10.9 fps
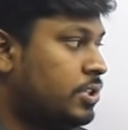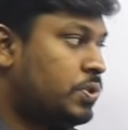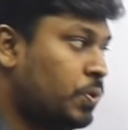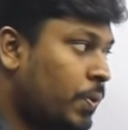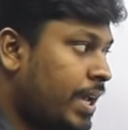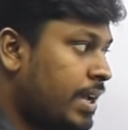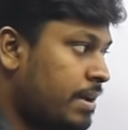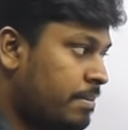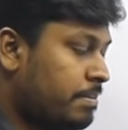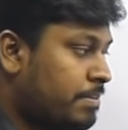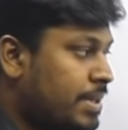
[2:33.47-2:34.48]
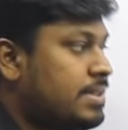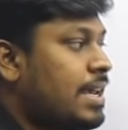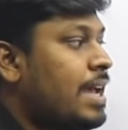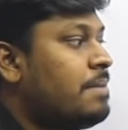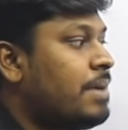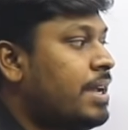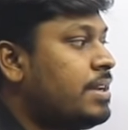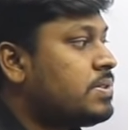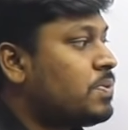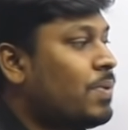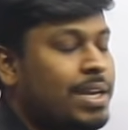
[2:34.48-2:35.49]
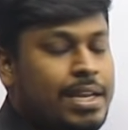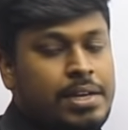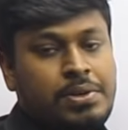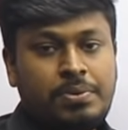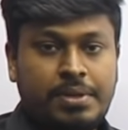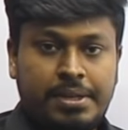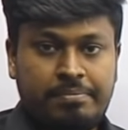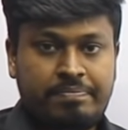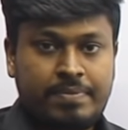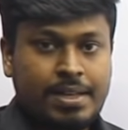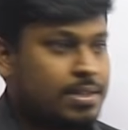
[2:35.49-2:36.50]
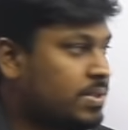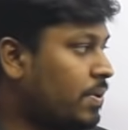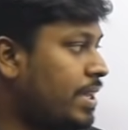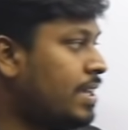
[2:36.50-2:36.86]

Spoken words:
2a plus n minus 1 into d. So